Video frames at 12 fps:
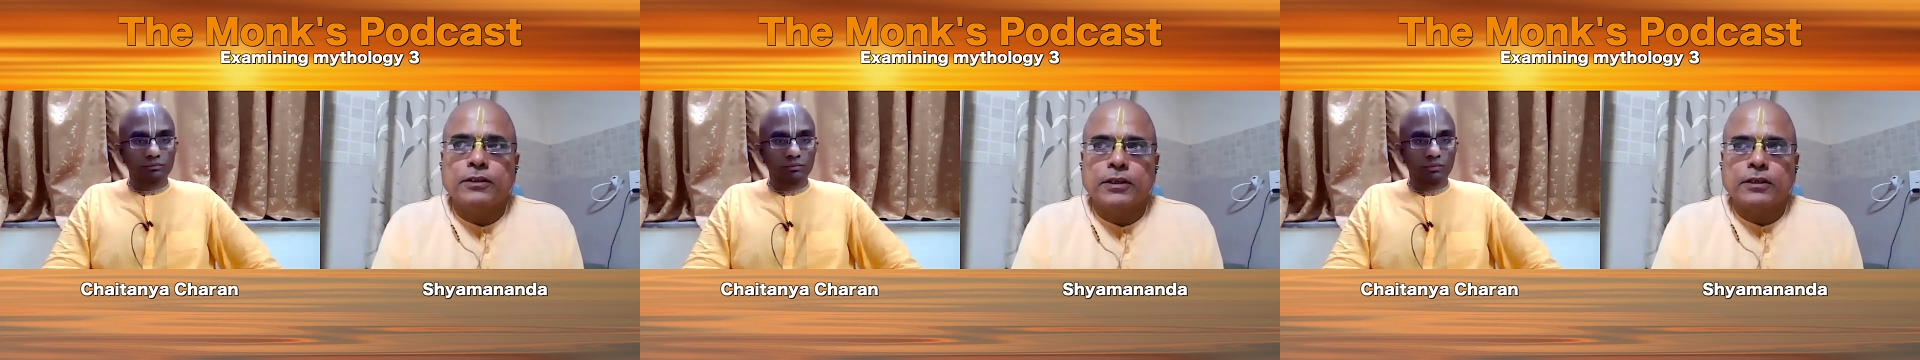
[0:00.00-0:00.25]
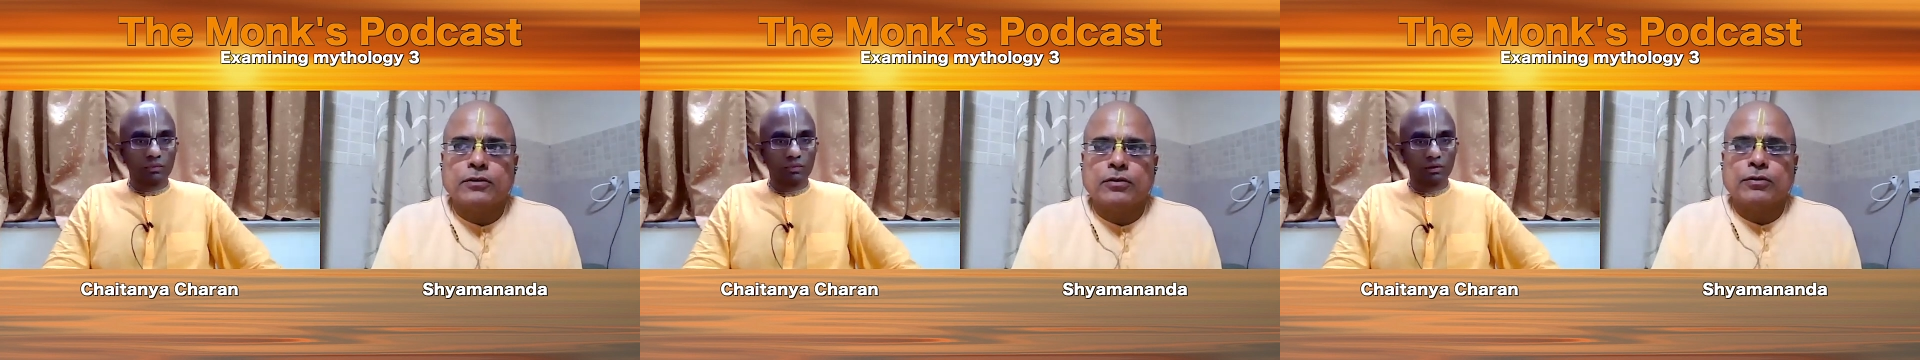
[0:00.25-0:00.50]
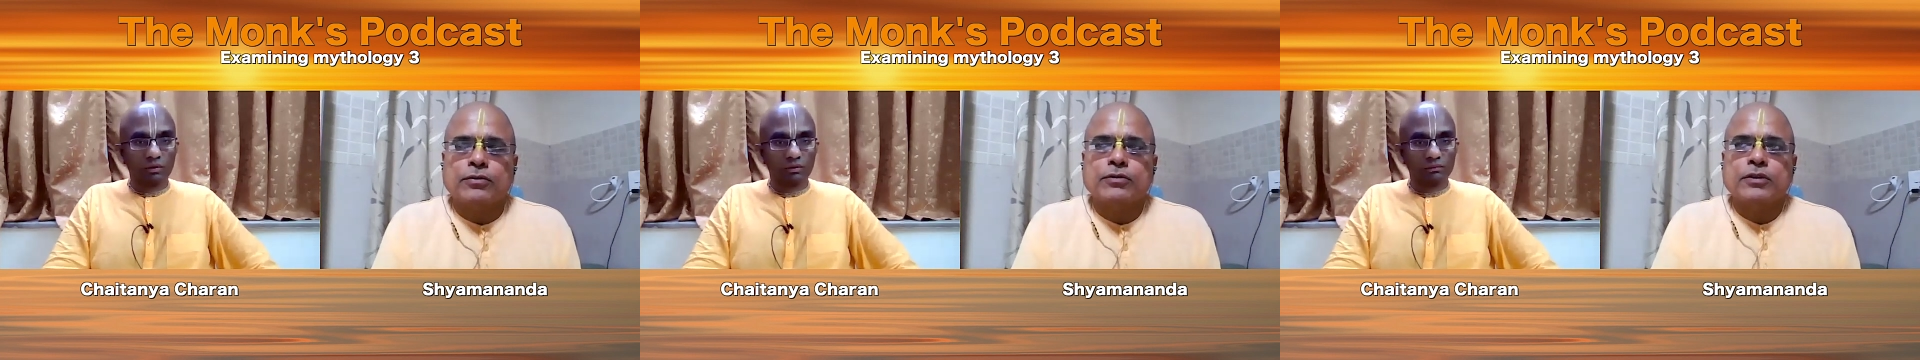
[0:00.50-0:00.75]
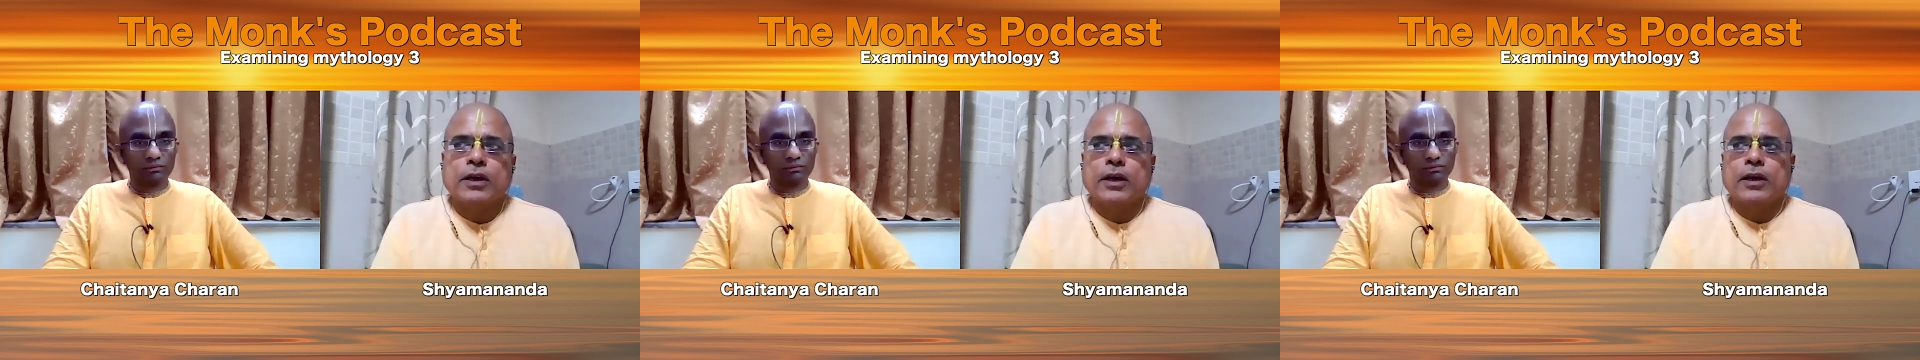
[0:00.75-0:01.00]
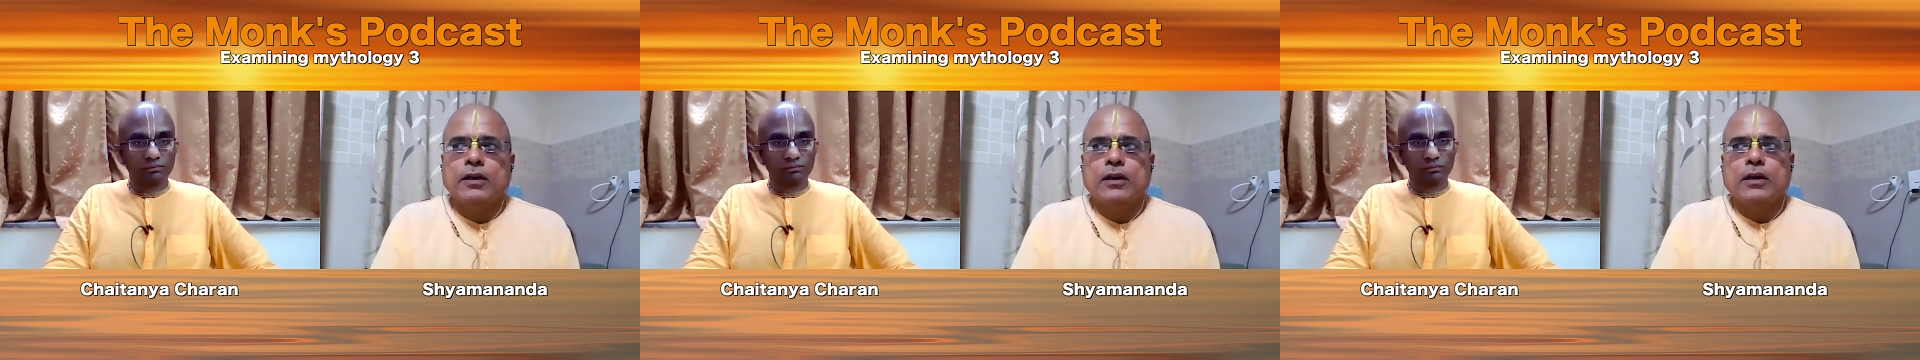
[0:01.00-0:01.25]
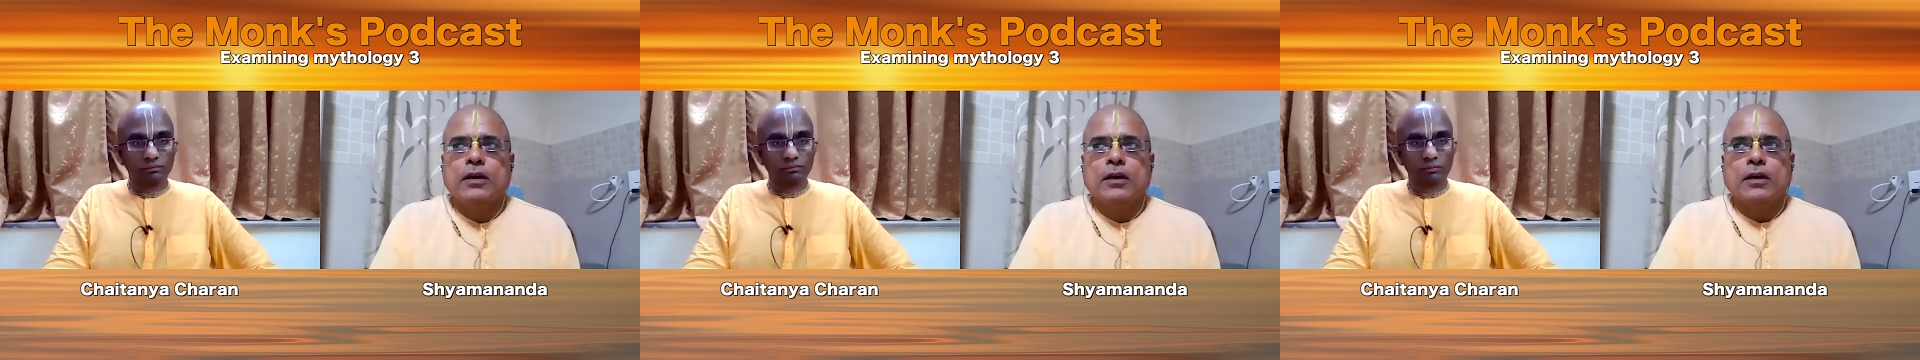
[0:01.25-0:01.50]
Speaker 1: physics, so to say,
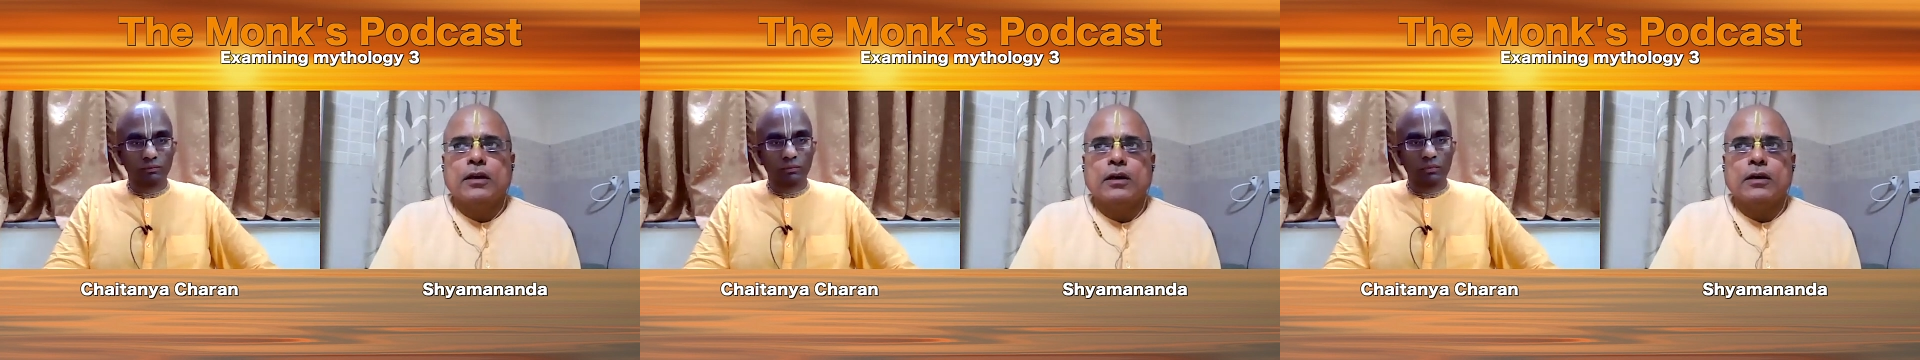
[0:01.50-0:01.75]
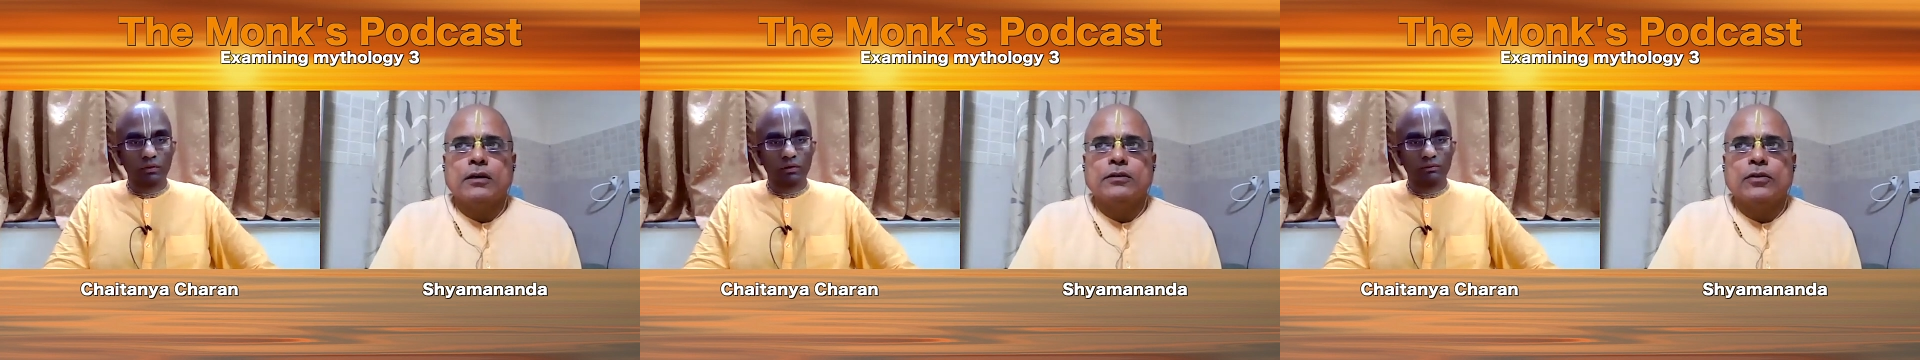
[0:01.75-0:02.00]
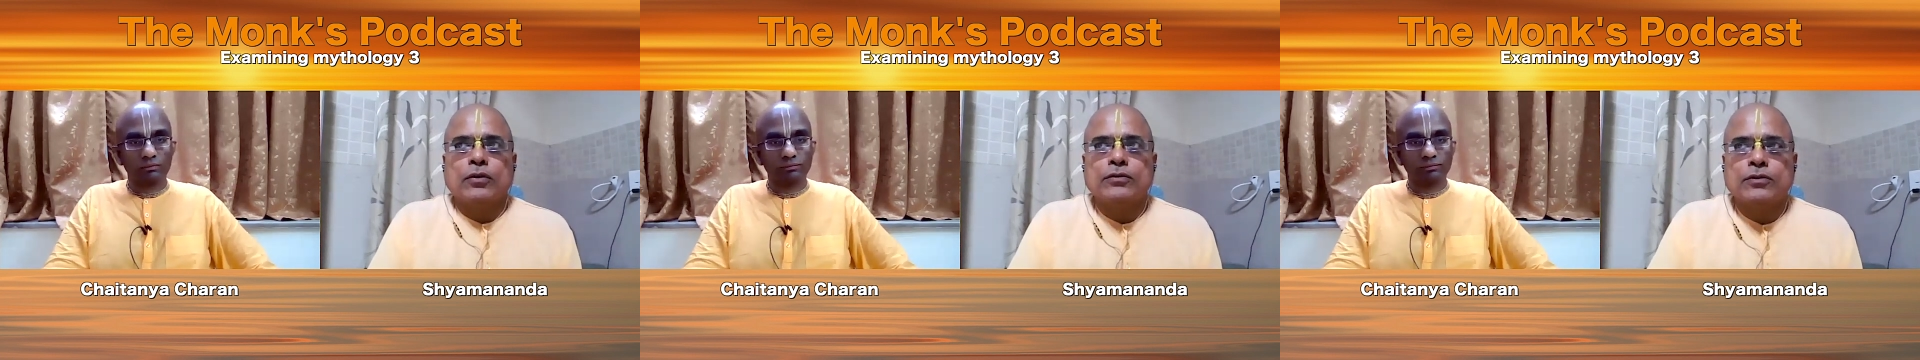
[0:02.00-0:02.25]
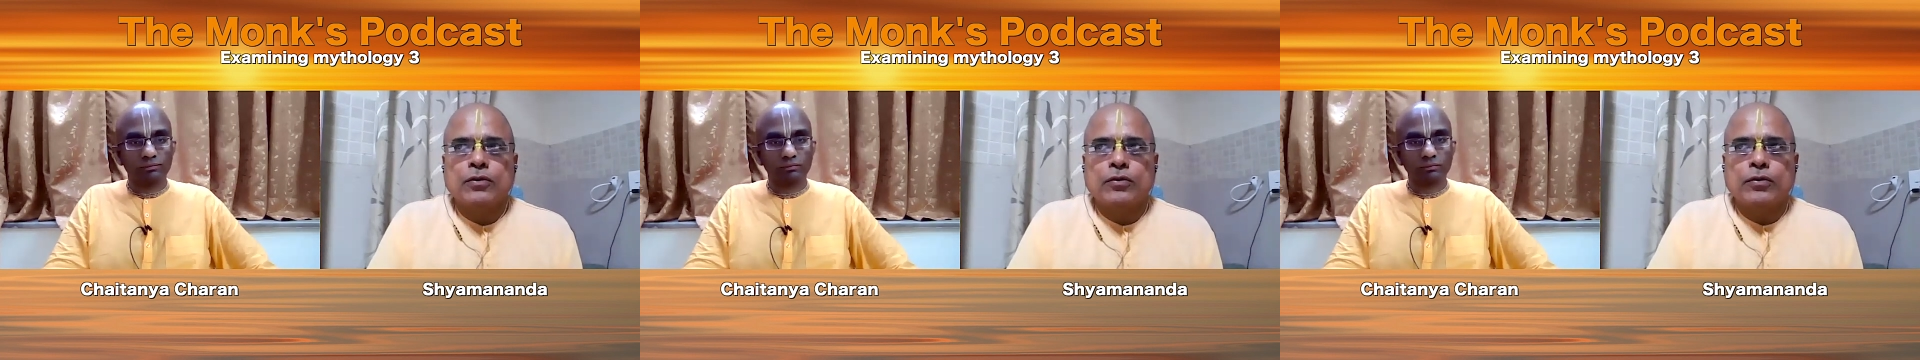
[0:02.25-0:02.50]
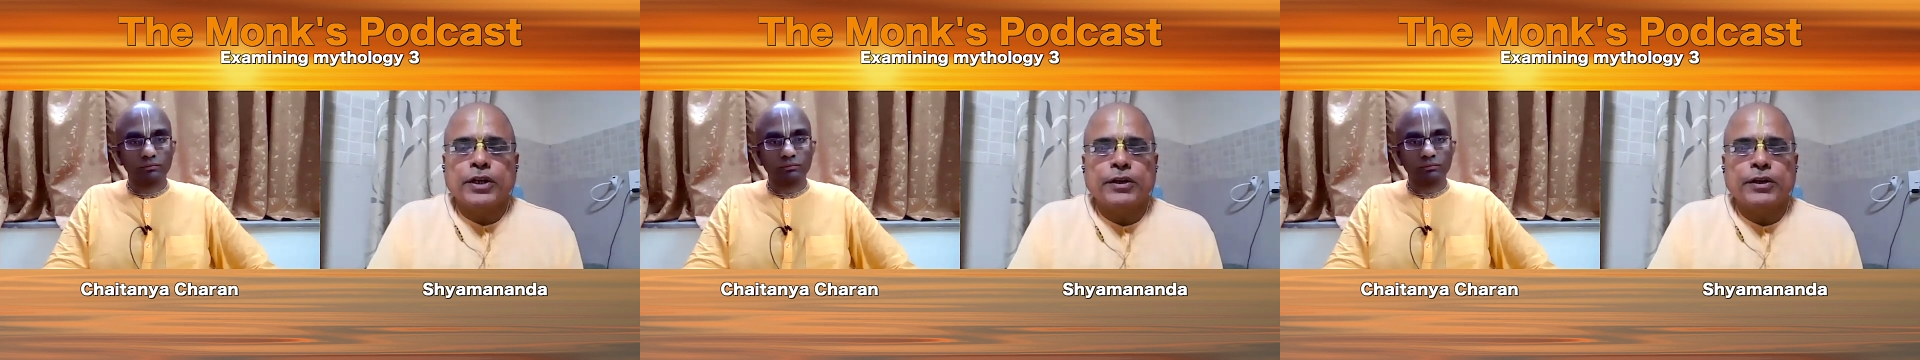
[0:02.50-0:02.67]
is also